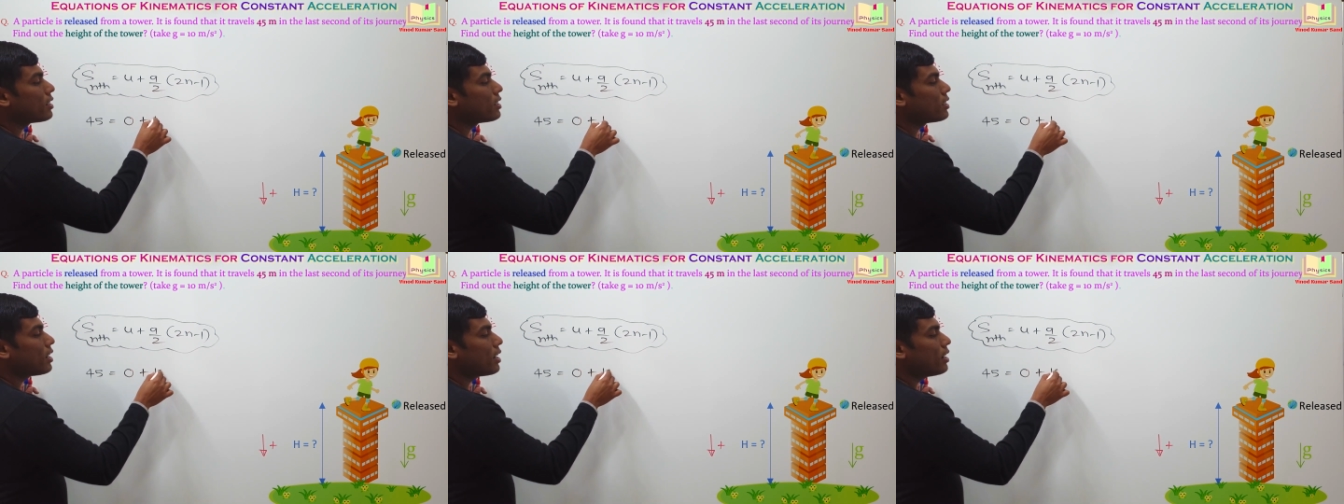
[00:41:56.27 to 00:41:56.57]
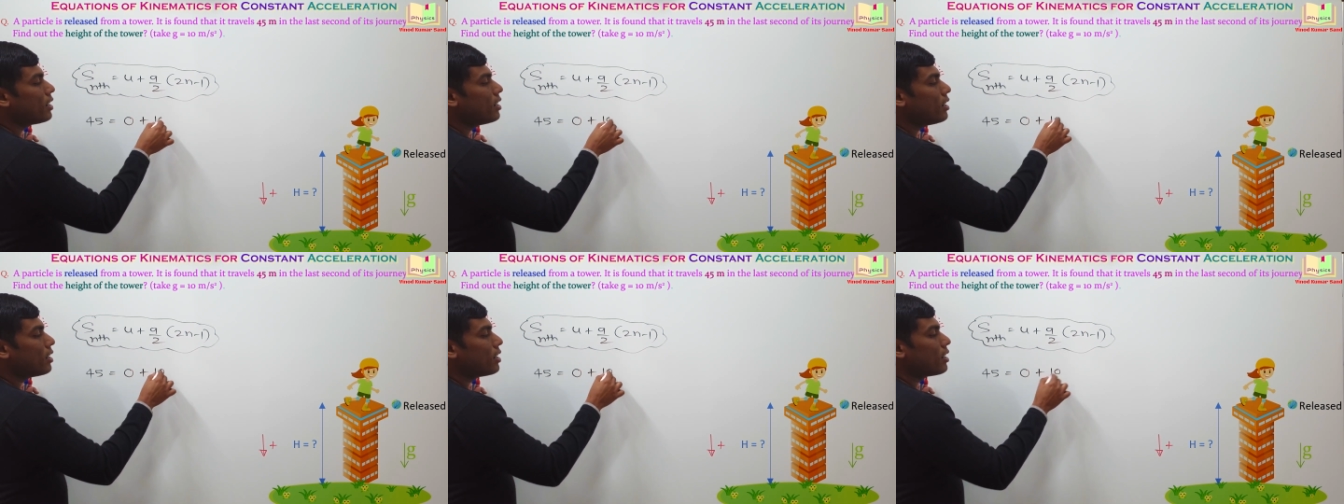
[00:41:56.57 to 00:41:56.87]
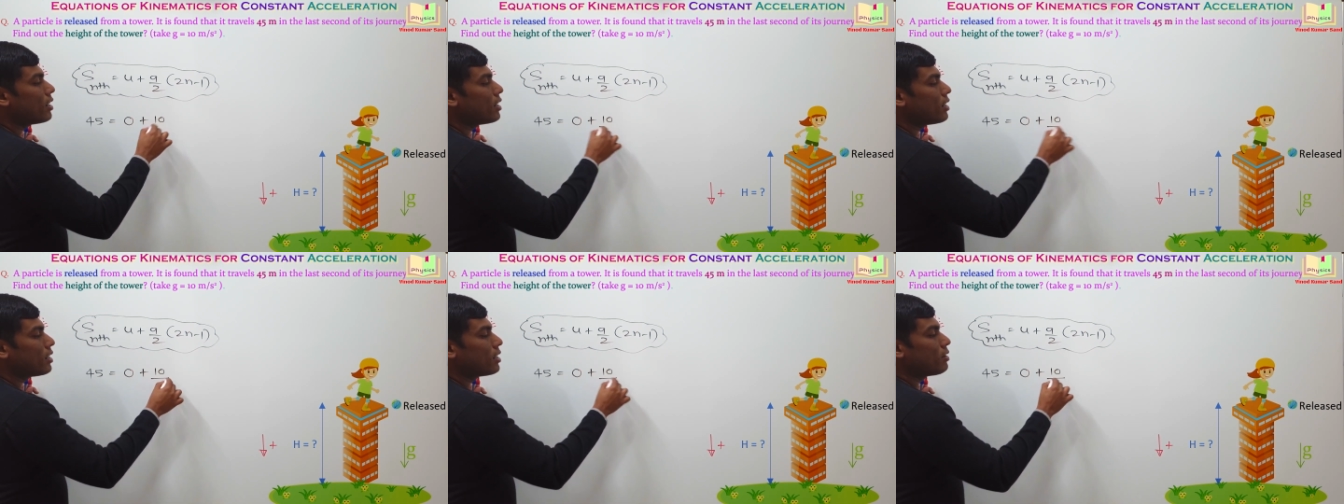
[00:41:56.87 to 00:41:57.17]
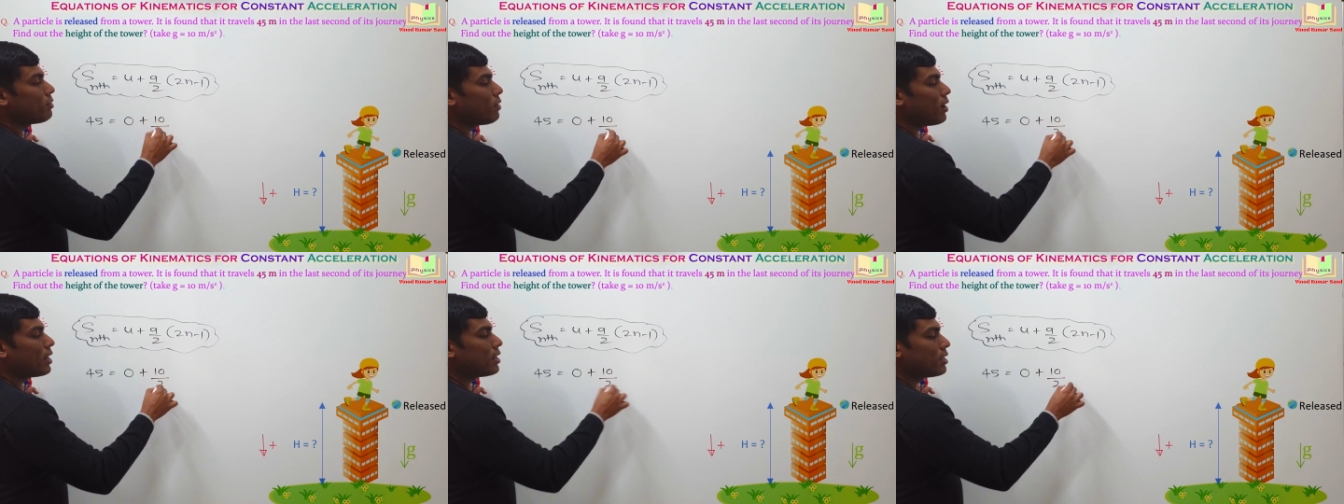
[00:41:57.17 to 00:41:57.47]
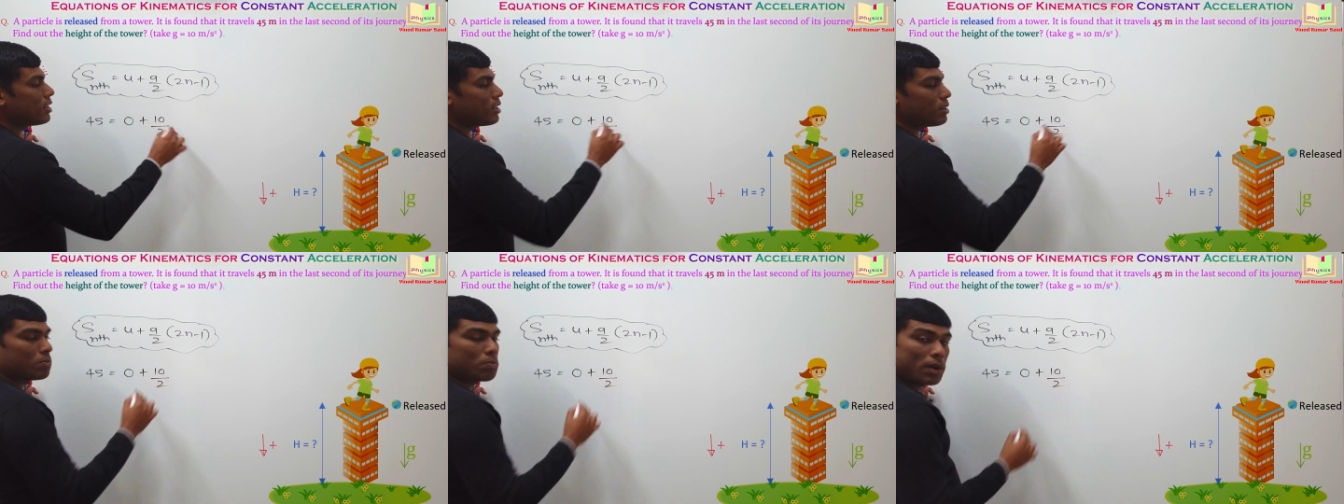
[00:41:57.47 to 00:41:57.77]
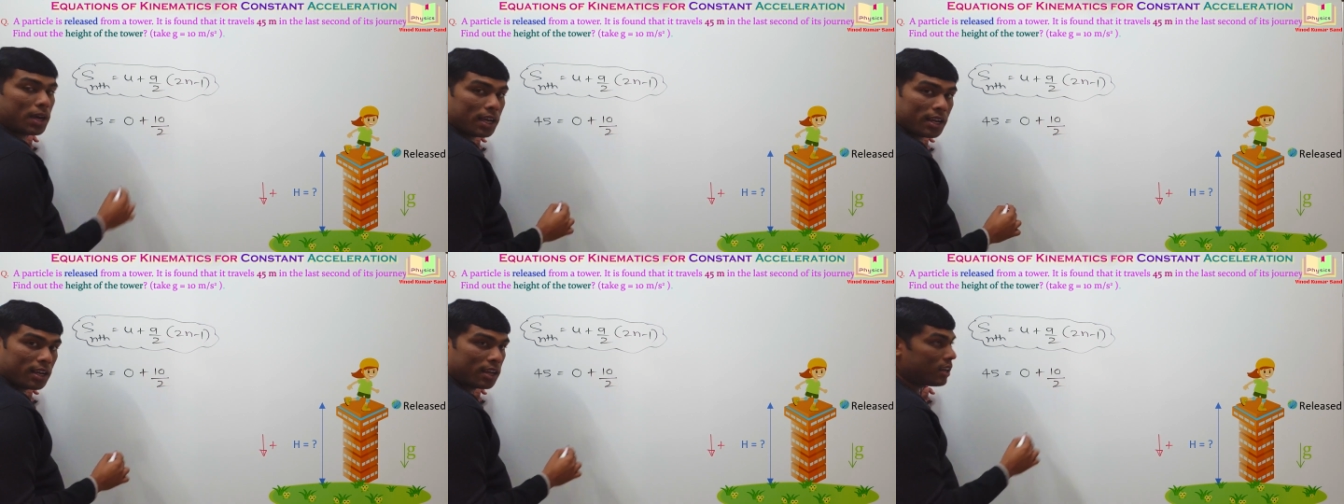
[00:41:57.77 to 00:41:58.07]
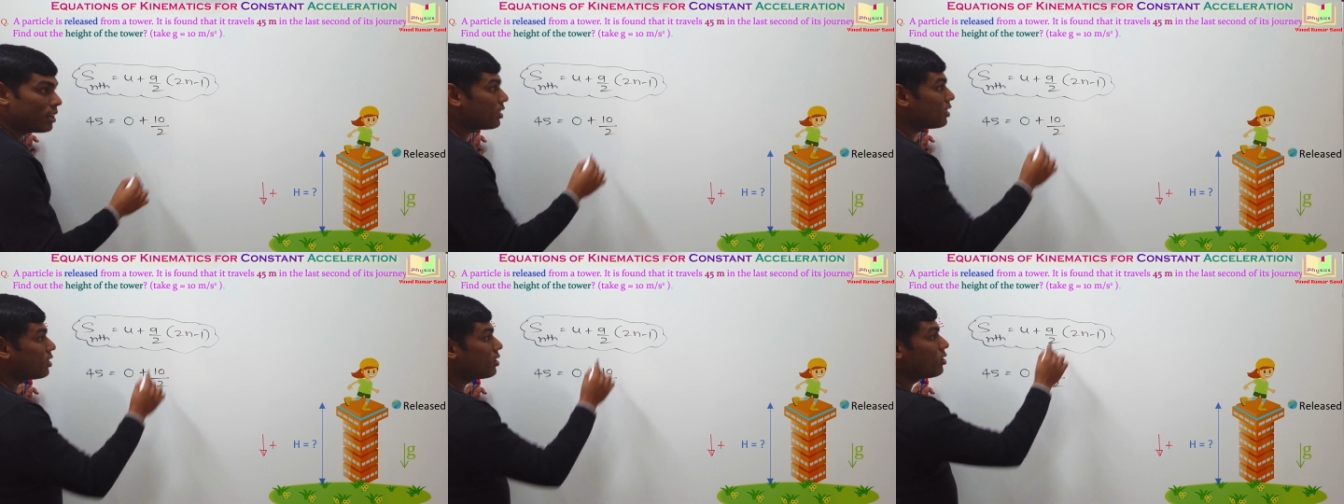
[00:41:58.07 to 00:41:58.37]
10 divided
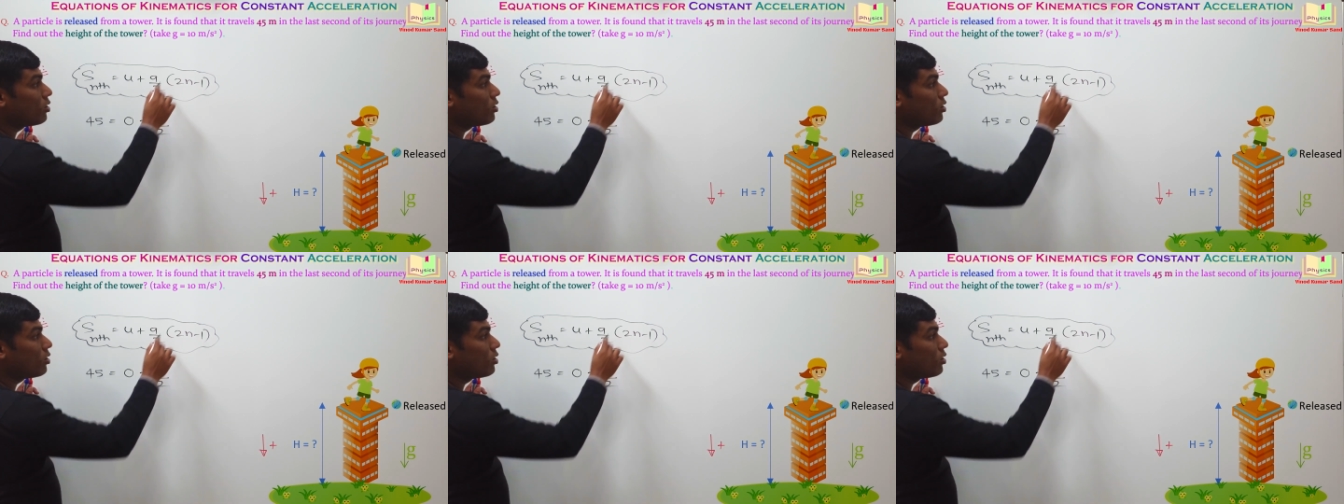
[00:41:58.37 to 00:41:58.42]
by